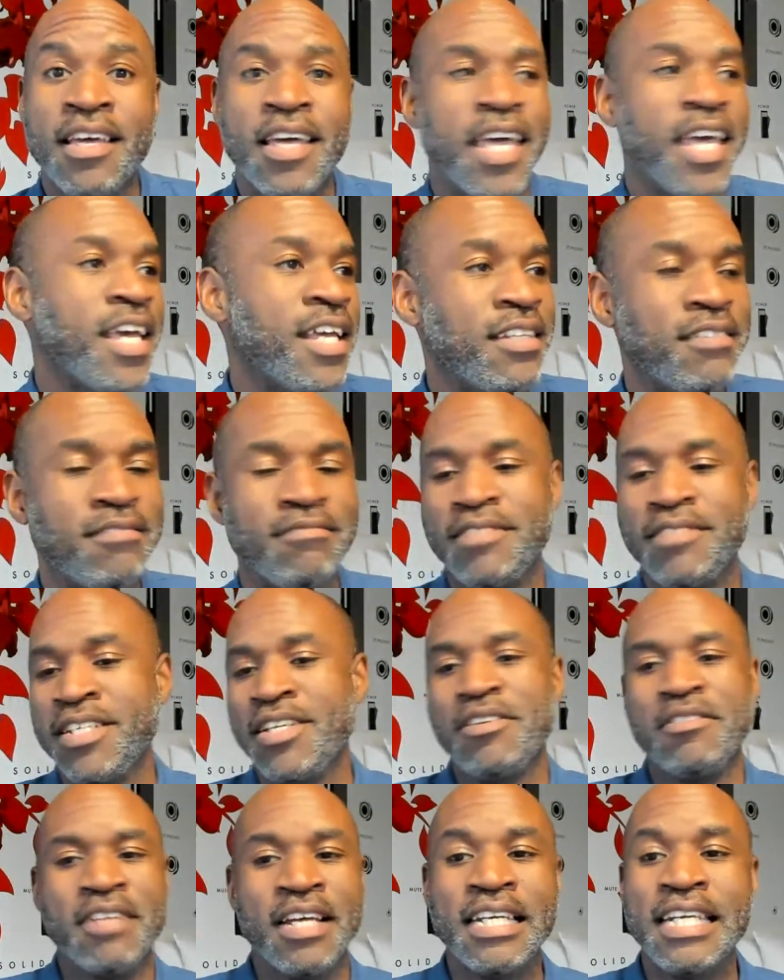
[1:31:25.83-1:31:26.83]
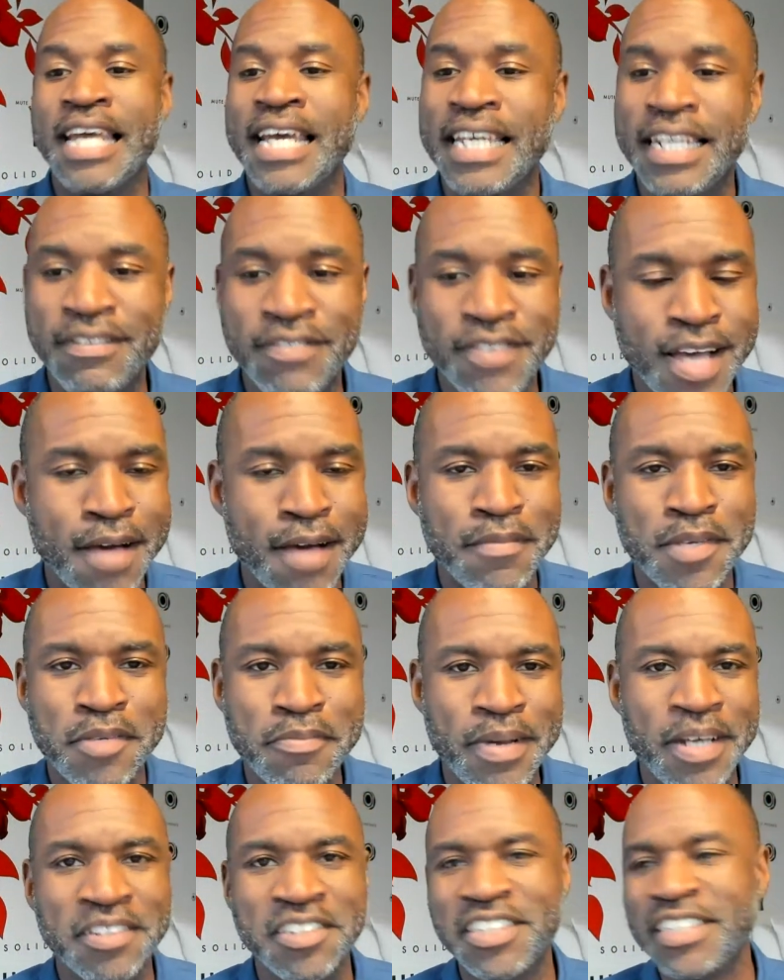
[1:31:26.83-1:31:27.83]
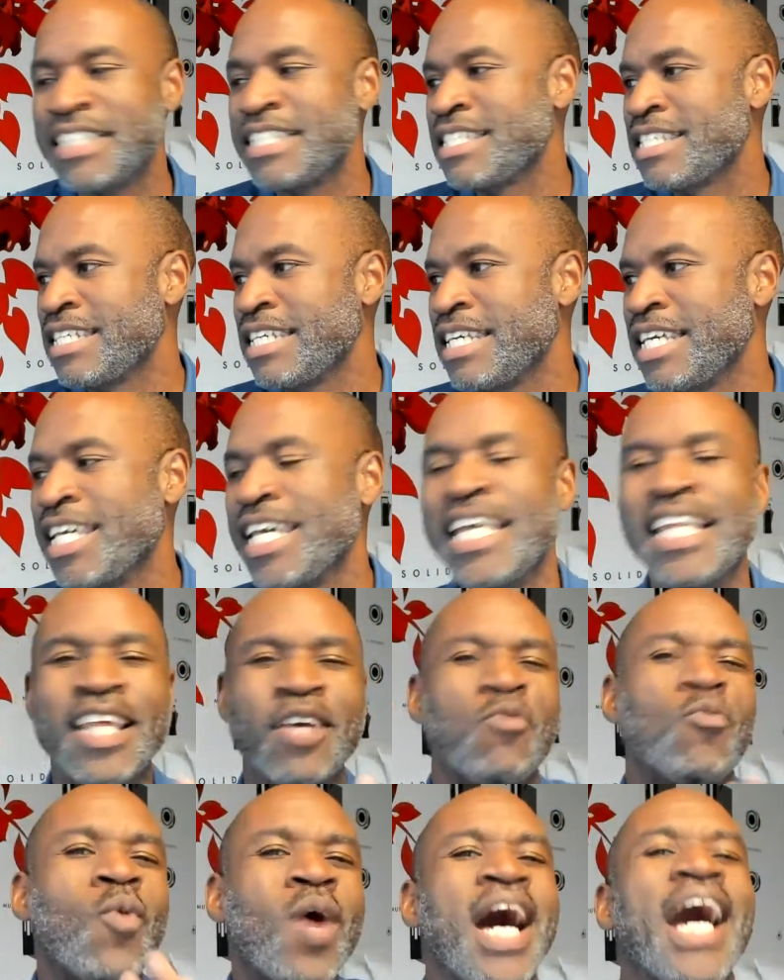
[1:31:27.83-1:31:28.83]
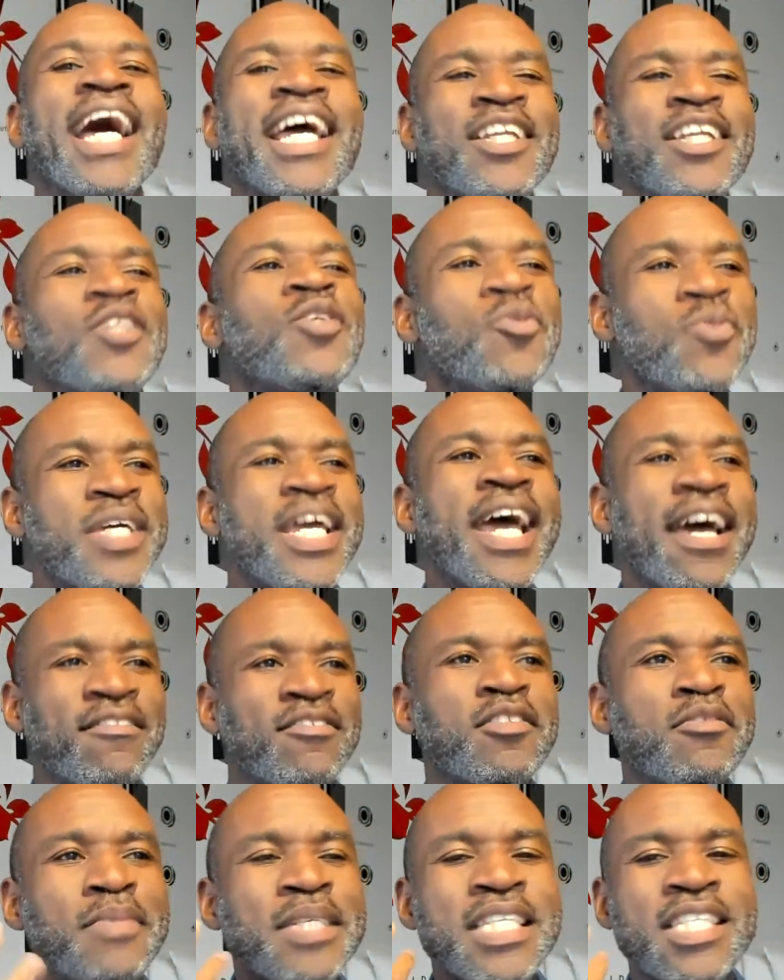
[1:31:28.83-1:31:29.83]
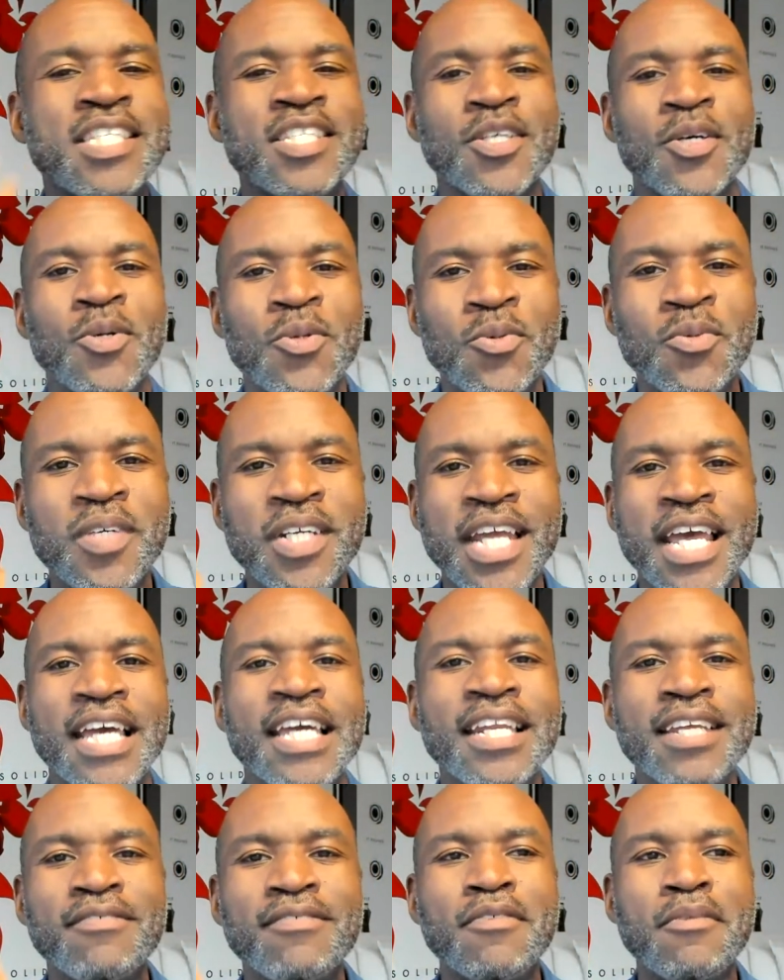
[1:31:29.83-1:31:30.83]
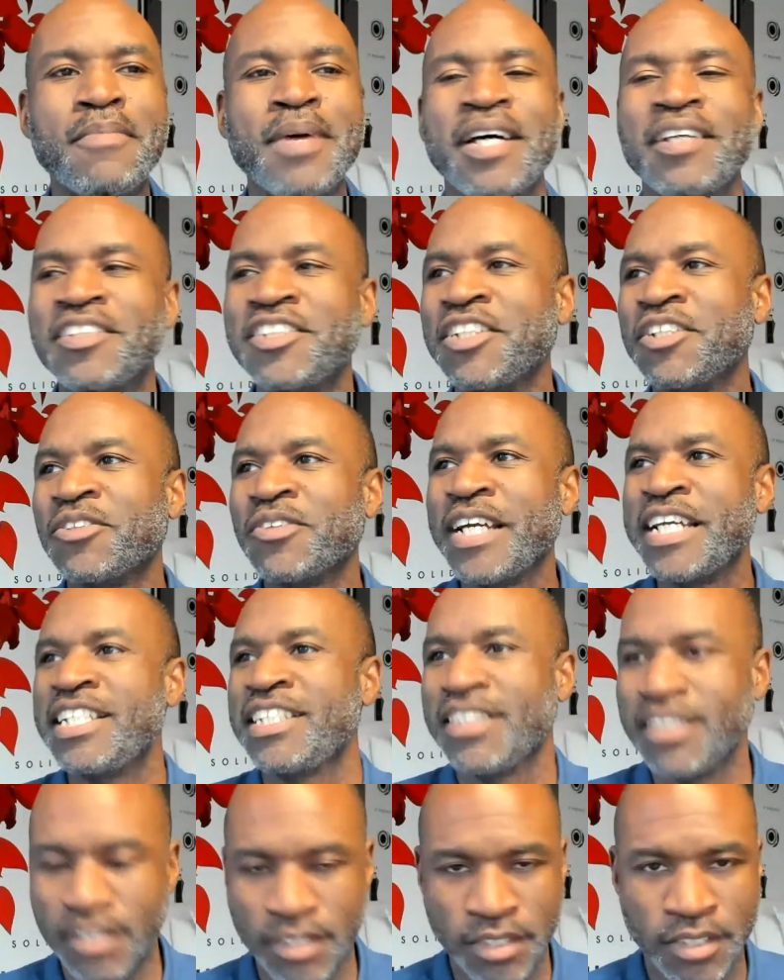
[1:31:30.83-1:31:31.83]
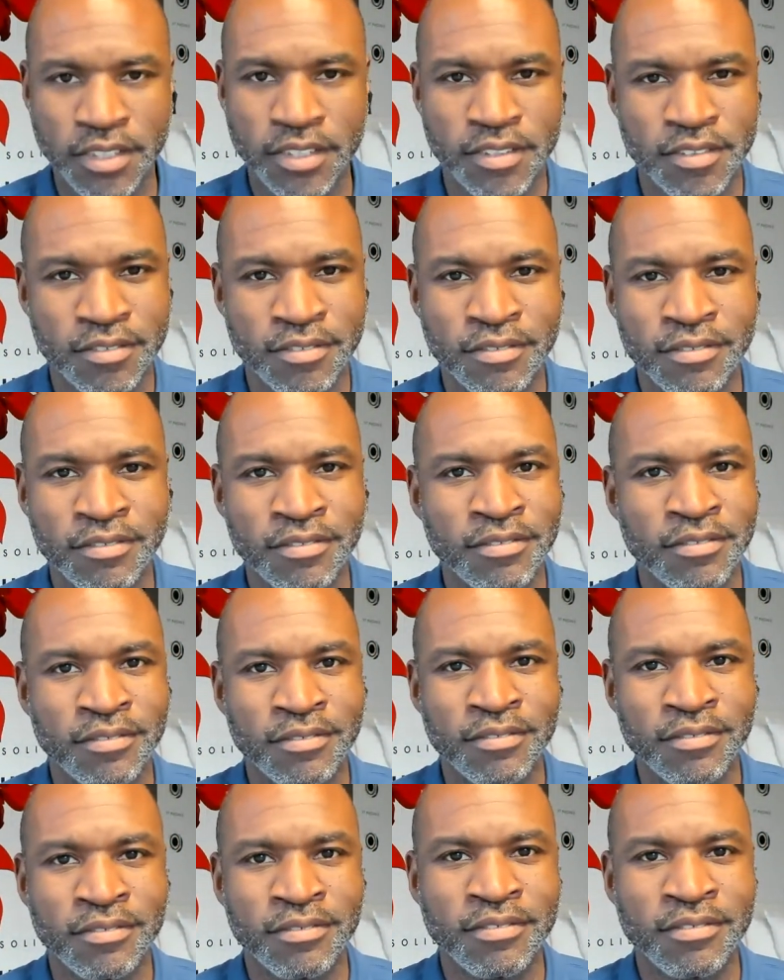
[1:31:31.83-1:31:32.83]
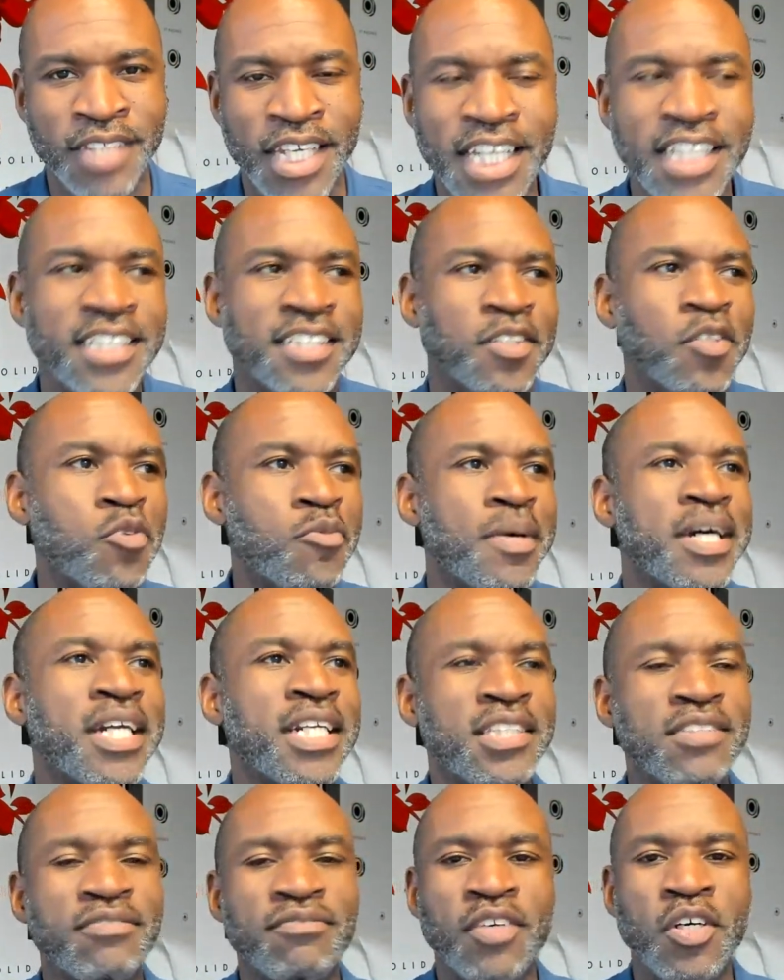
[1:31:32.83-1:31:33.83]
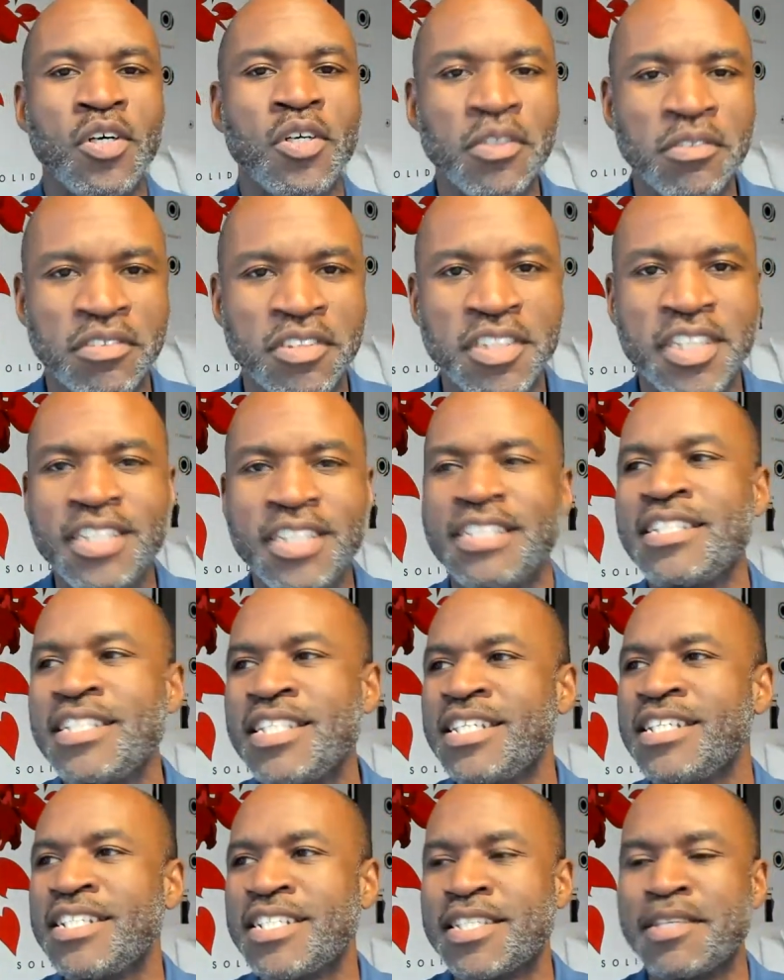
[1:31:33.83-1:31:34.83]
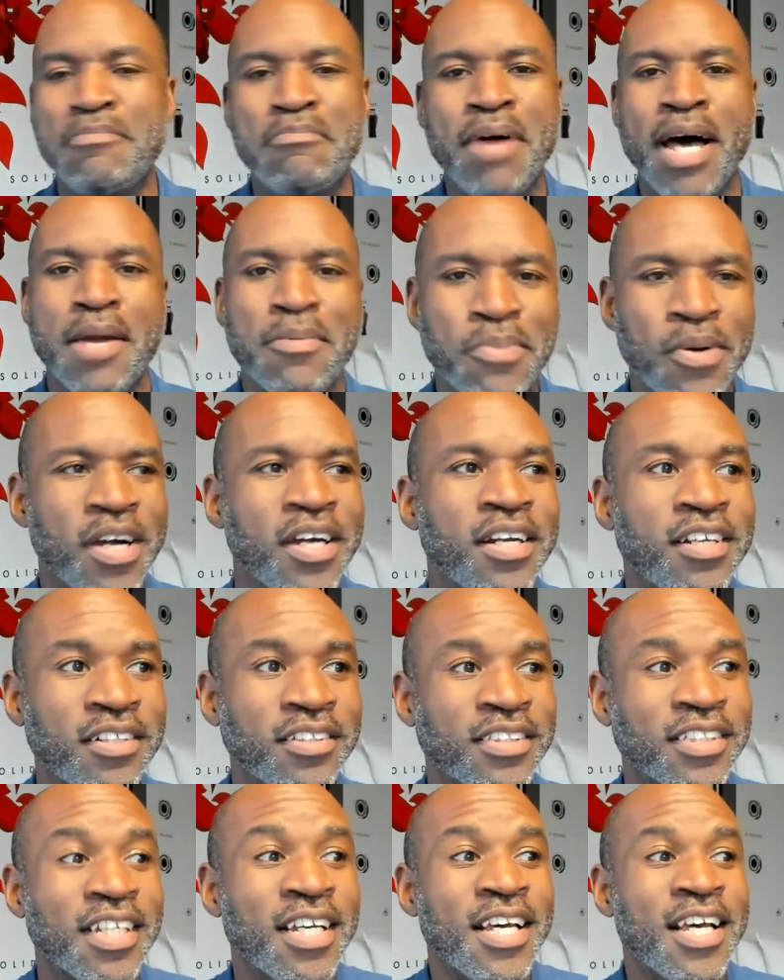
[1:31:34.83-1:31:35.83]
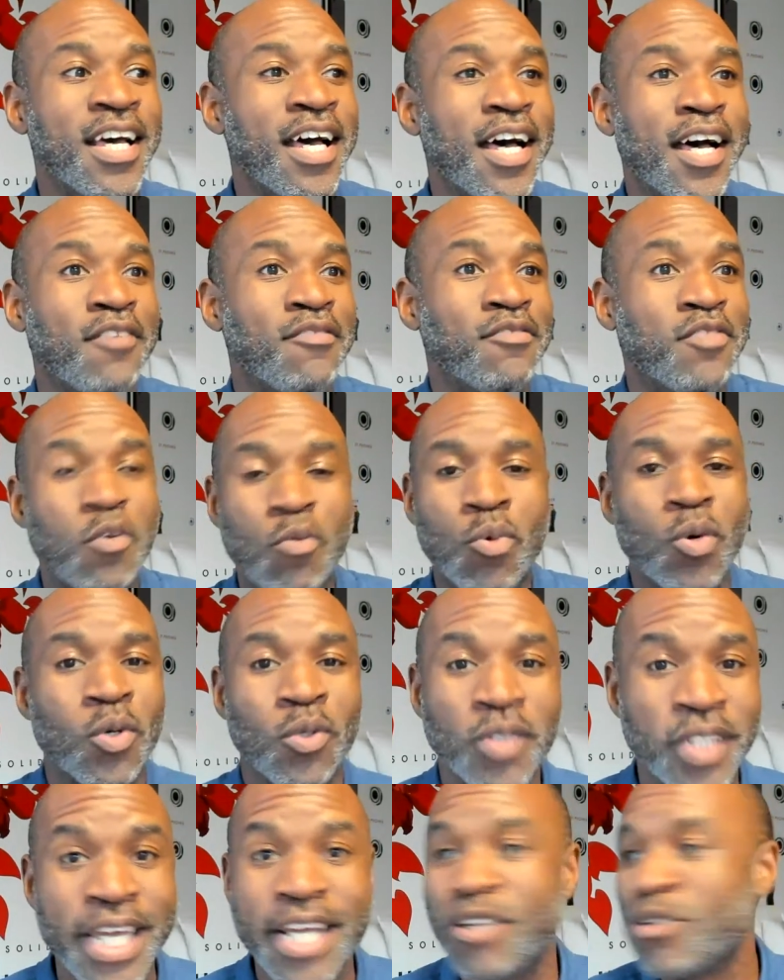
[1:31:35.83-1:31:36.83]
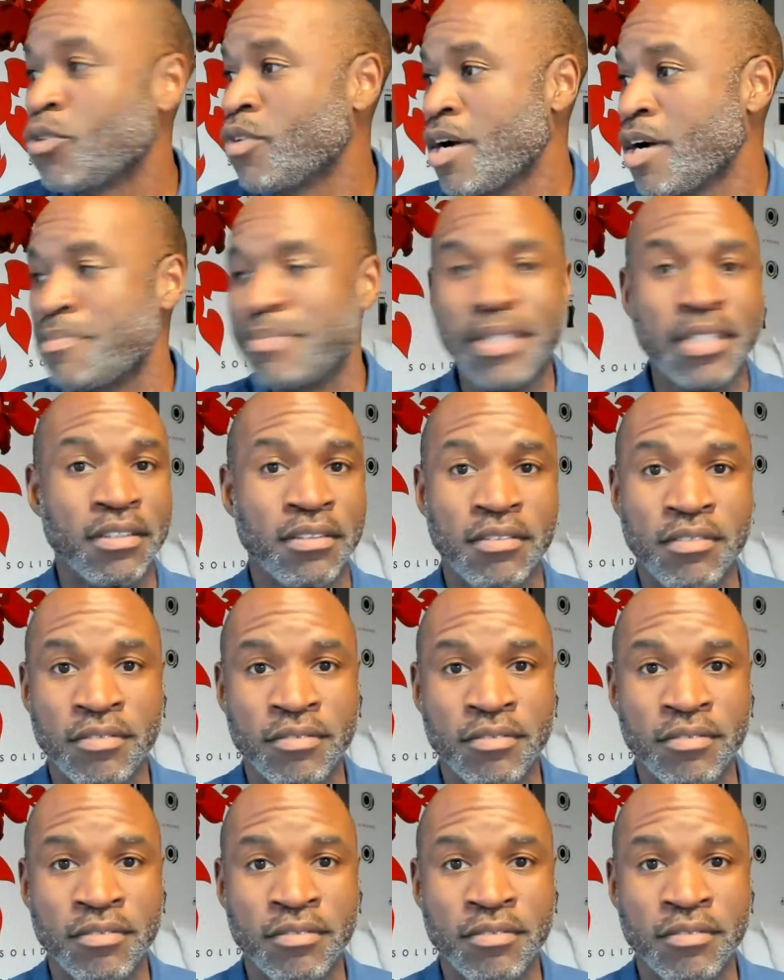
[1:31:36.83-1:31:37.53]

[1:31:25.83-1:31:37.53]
And, you know, a negative comment about Gen Z. Like, why do we have to be so negative about generations? It's nobody's fault. Gen Z is just a byproduct of the world they grew up in.